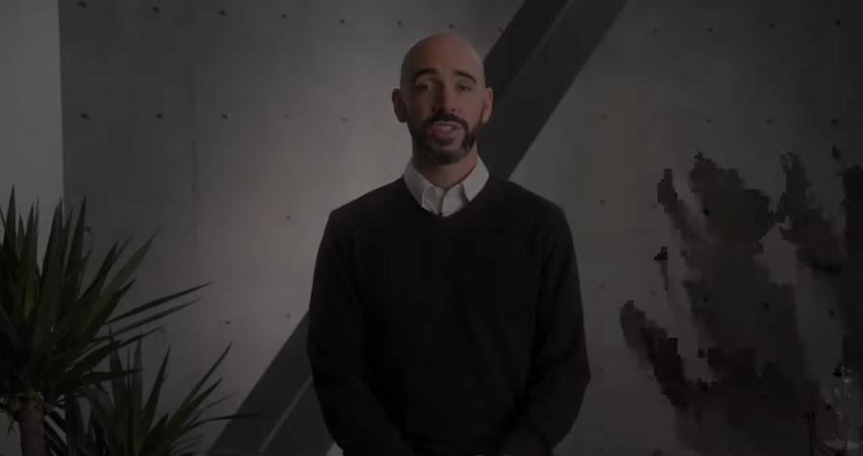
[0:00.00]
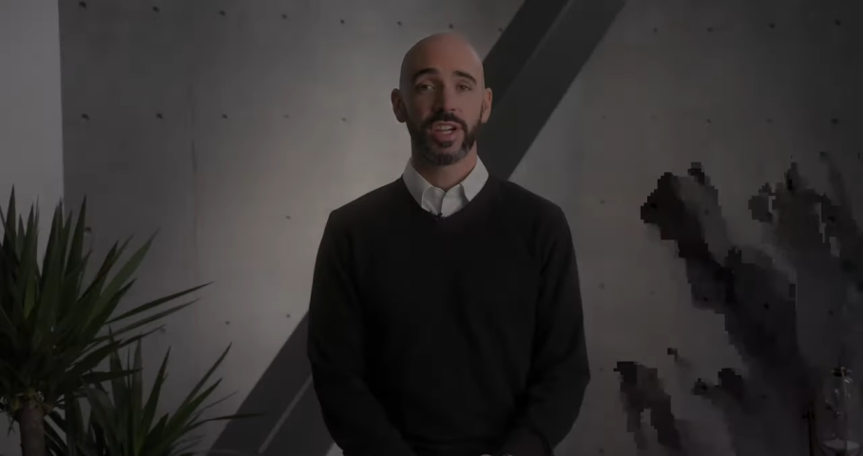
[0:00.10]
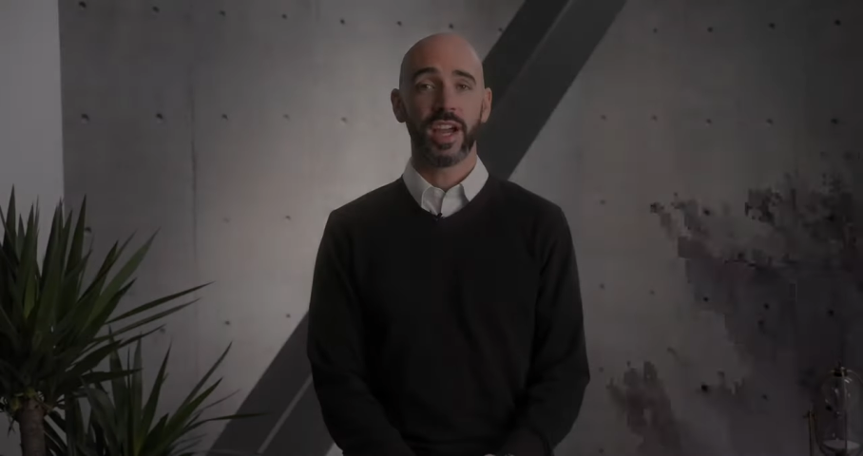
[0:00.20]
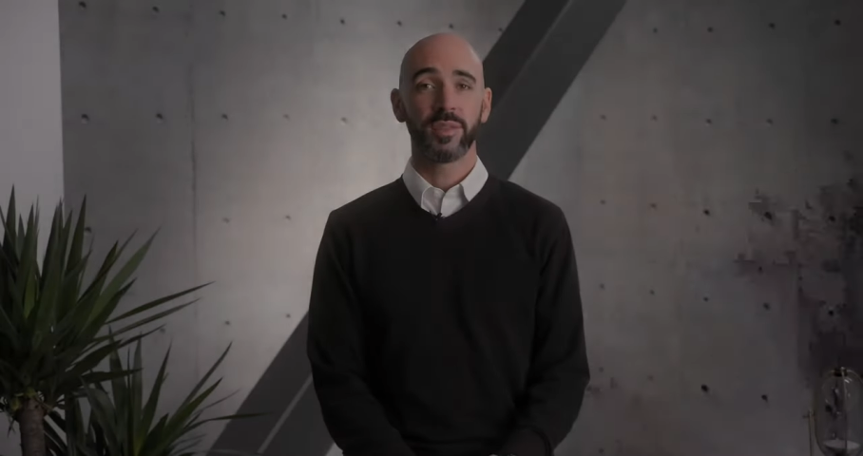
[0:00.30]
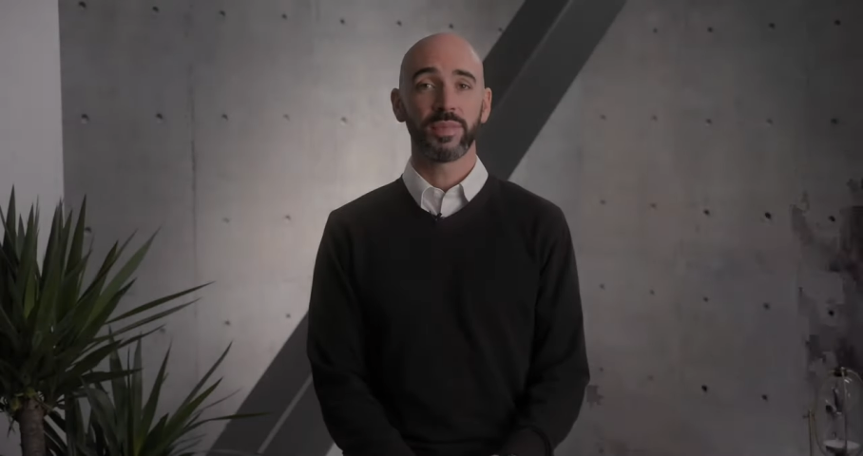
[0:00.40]
a
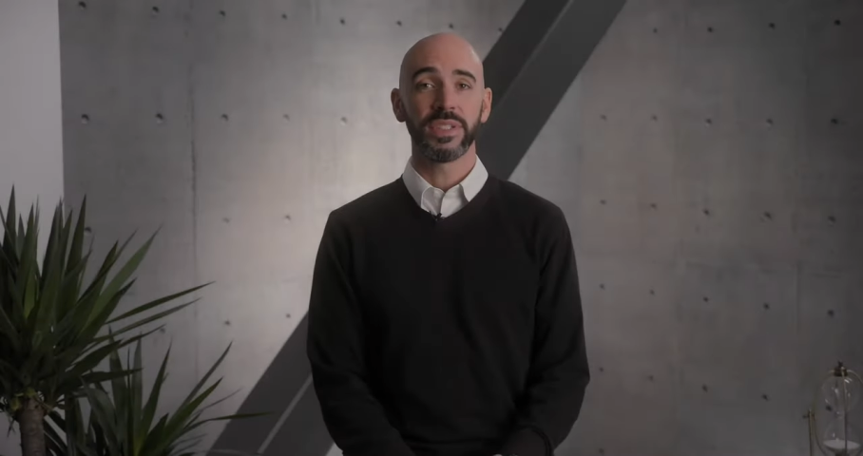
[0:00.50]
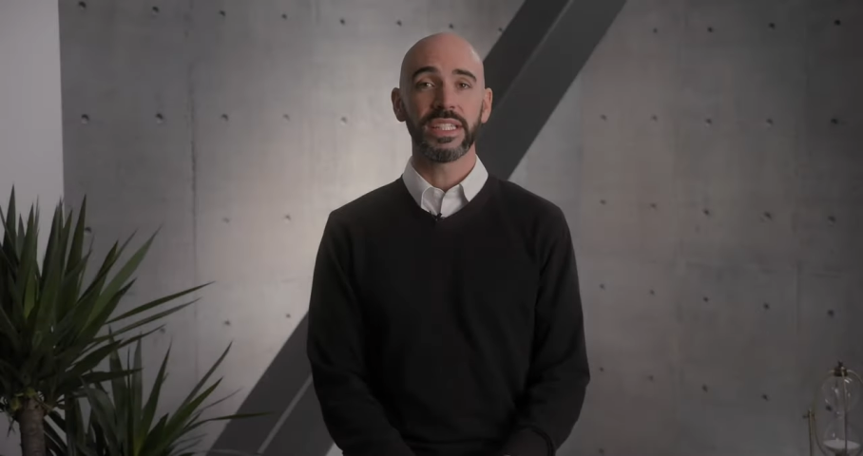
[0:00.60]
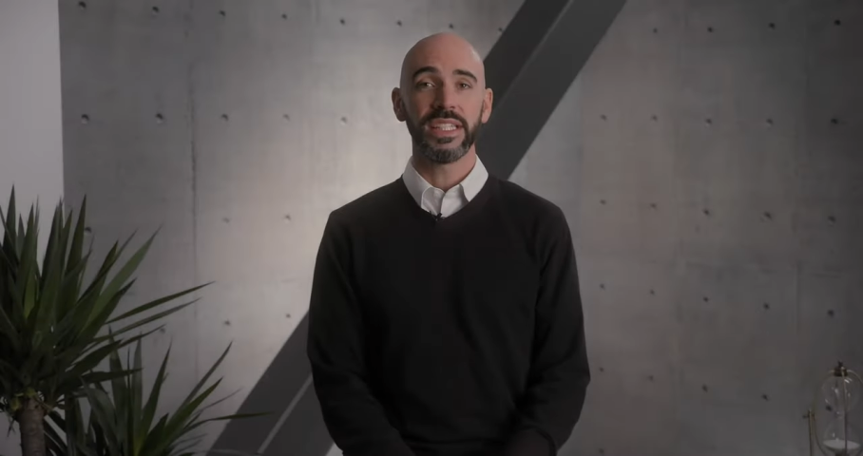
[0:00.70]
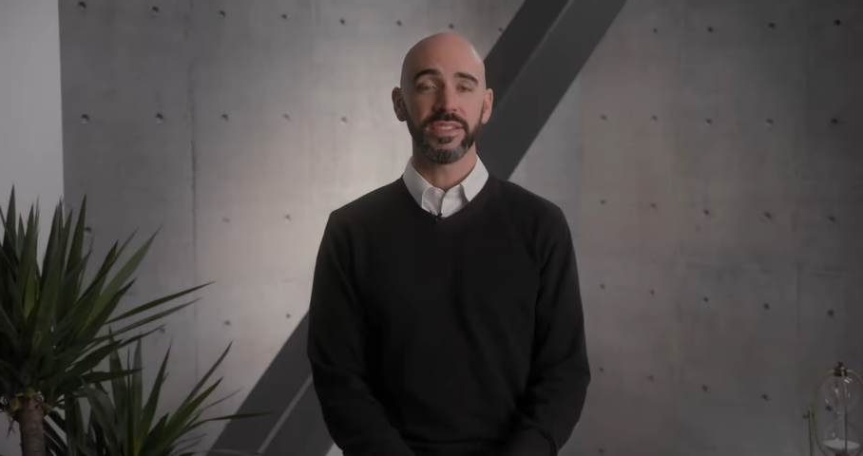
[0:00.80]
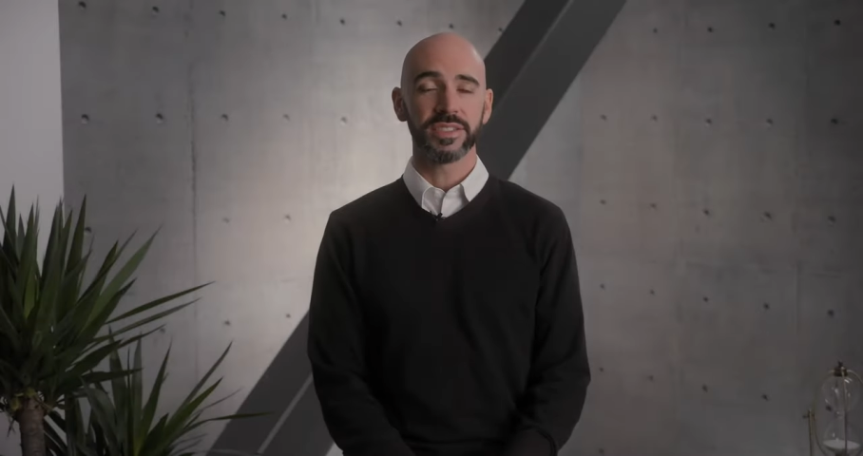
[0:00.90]
child
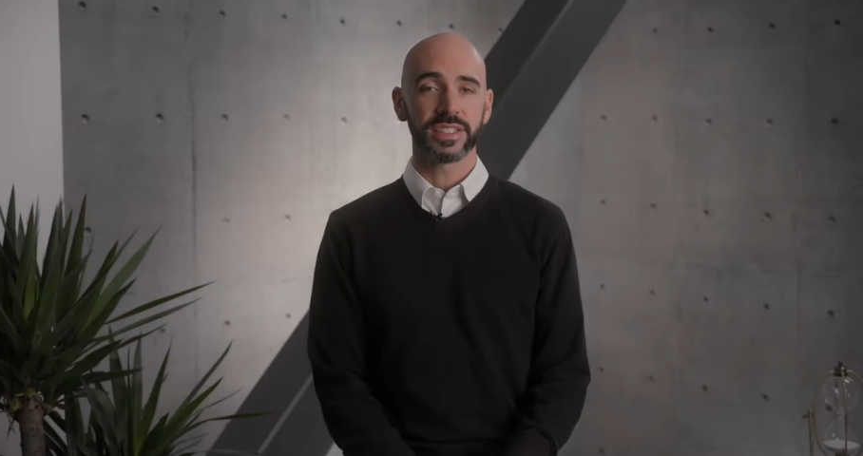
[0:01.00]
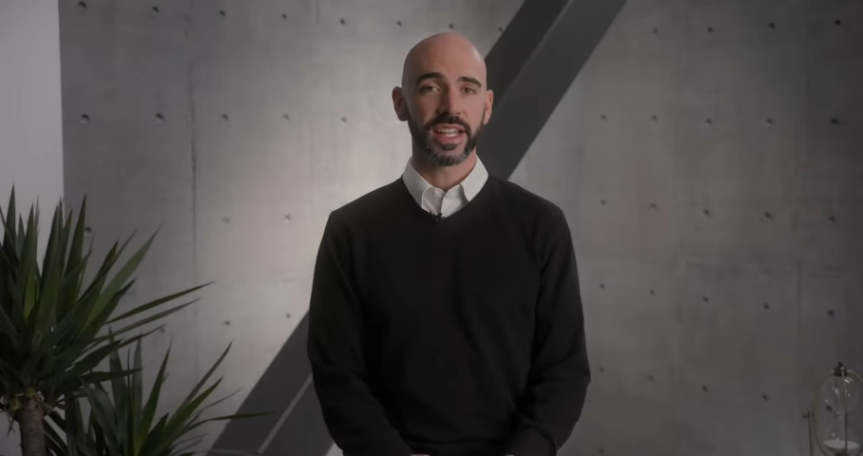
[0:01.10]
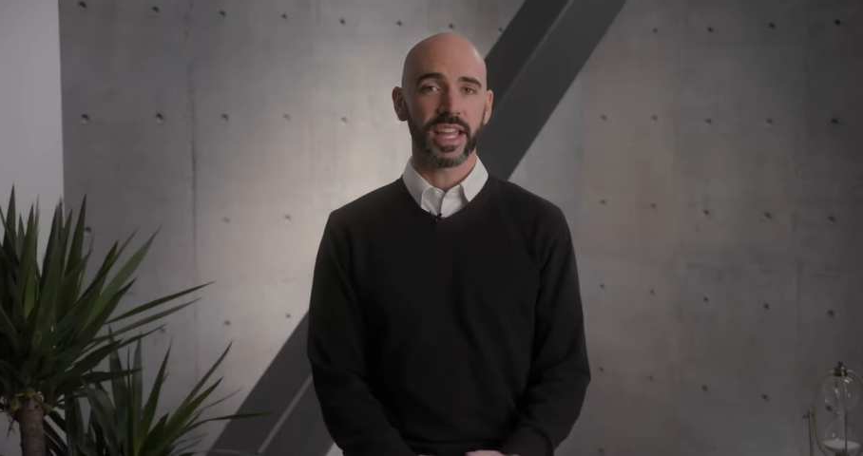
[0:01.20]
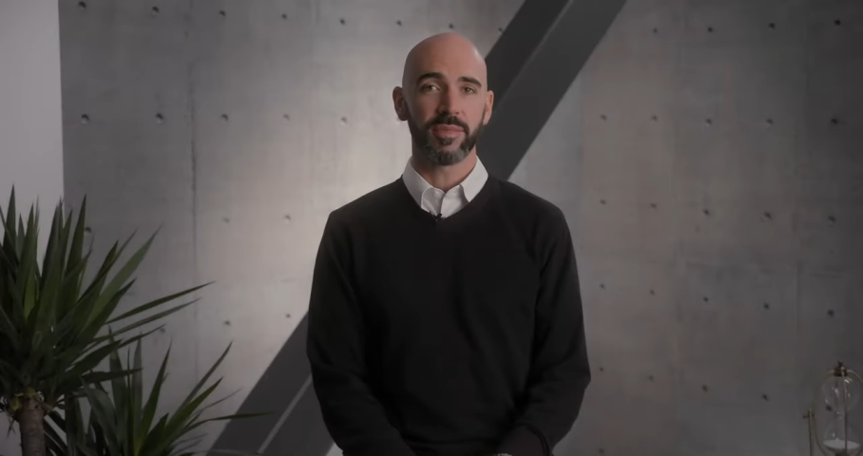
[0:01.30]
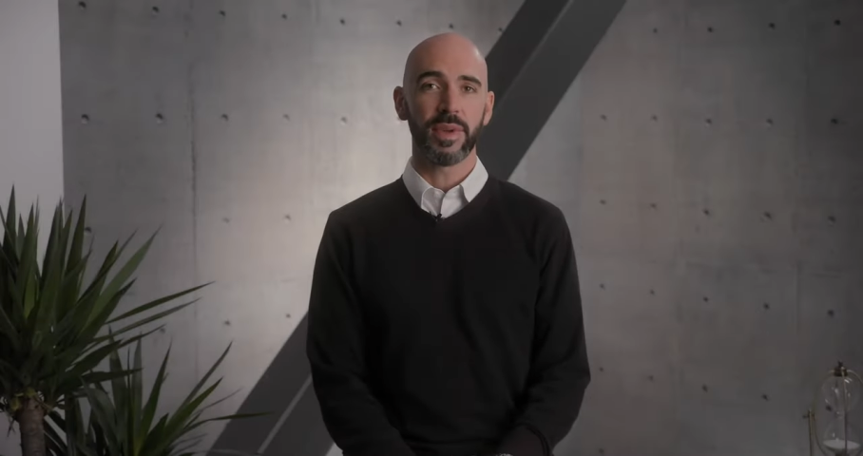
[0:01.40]
believes that
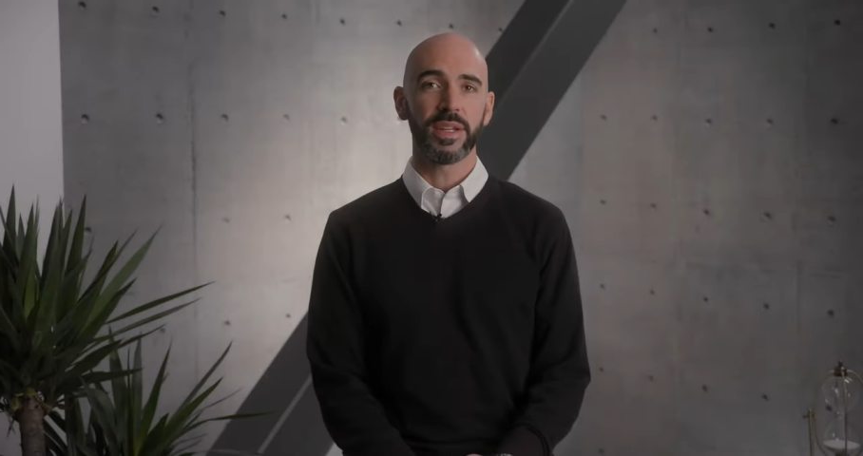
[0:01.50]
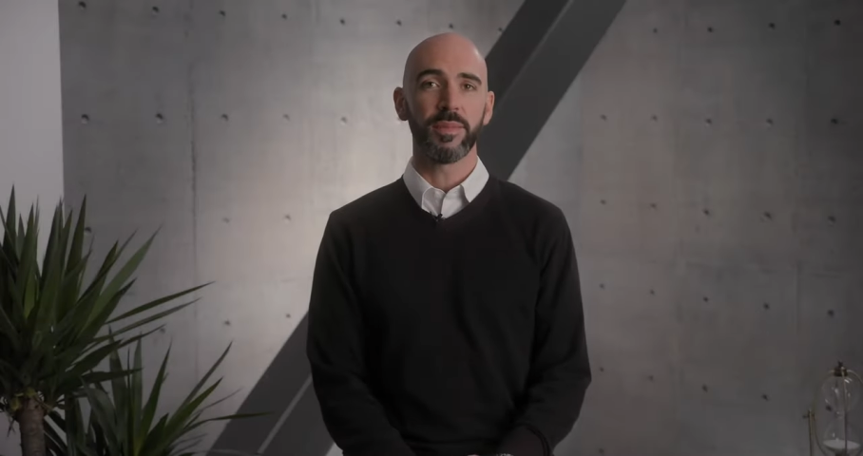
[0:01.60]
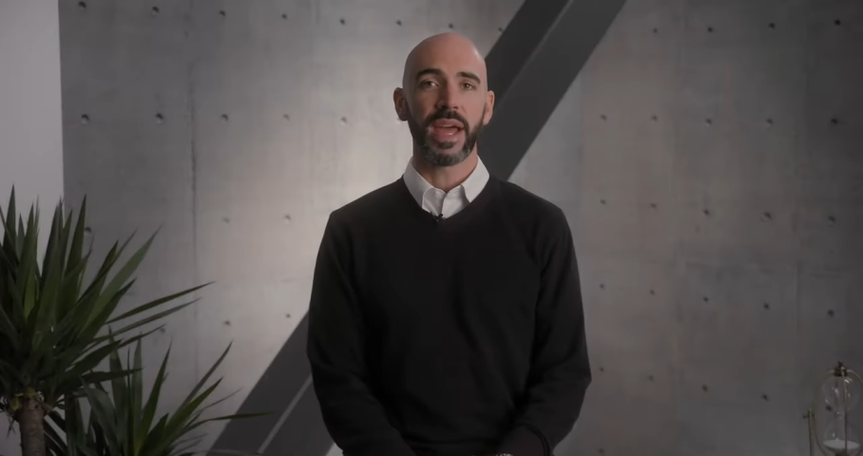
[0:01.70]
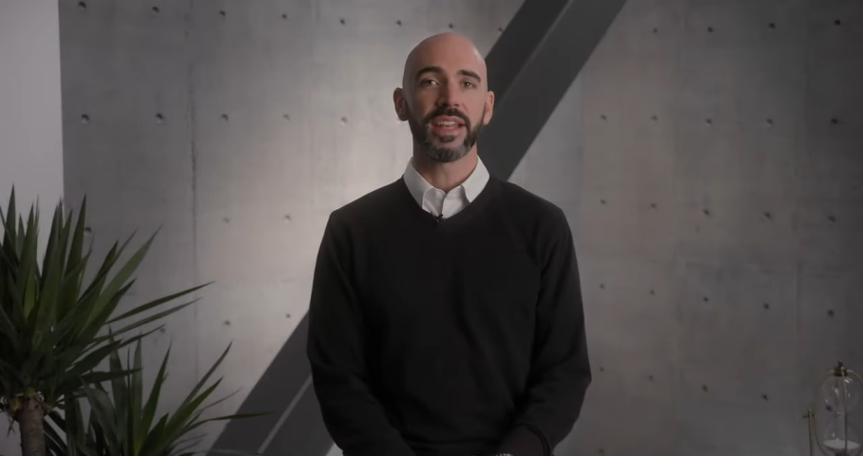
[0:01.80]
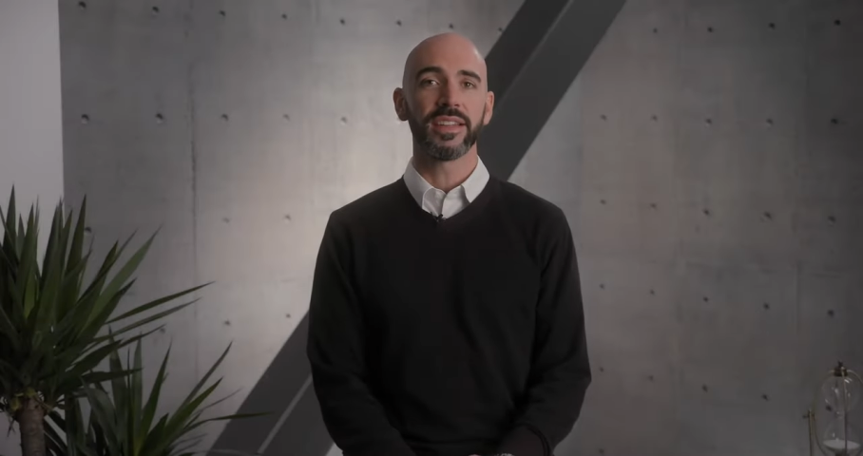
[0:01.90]
they have been
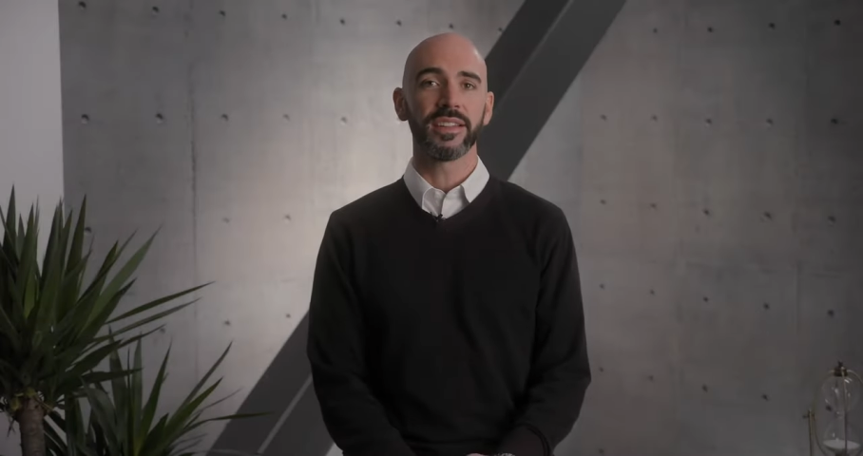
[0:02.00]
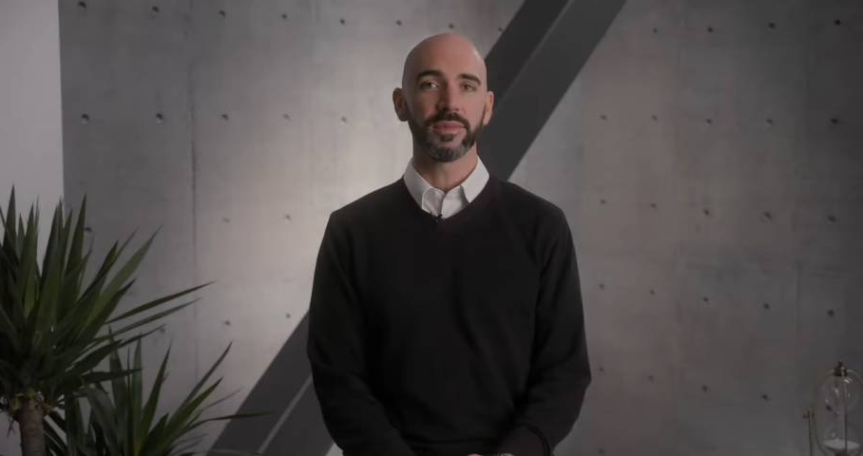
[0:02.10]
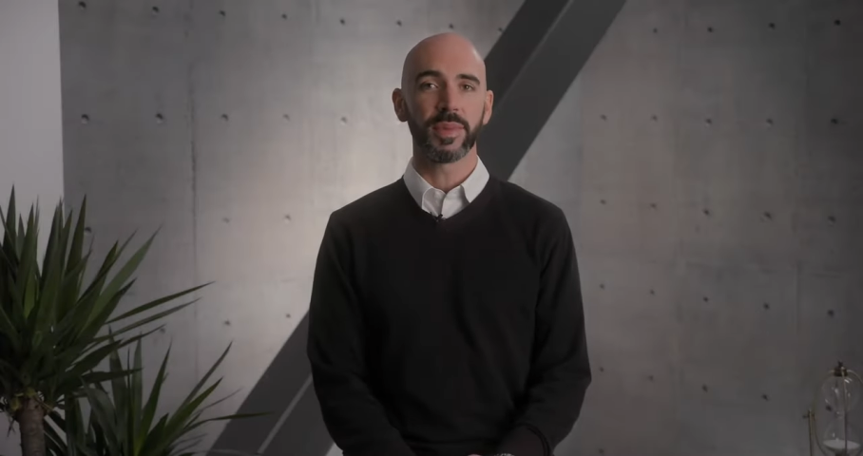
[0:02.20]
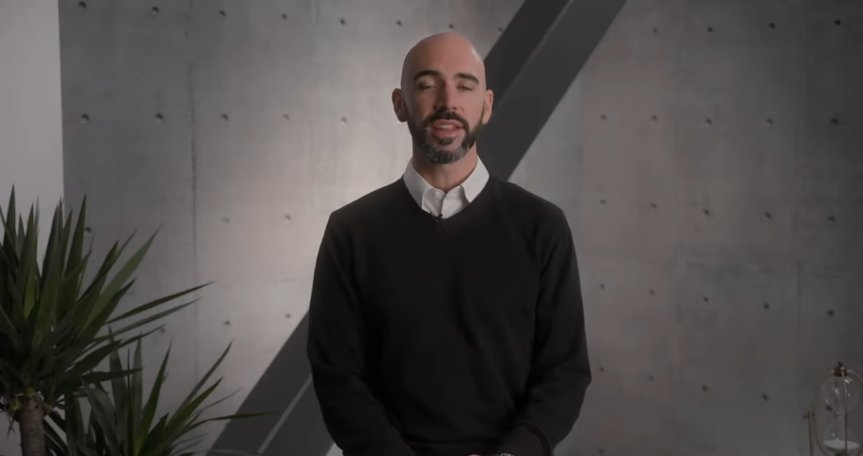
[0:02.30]
abandoned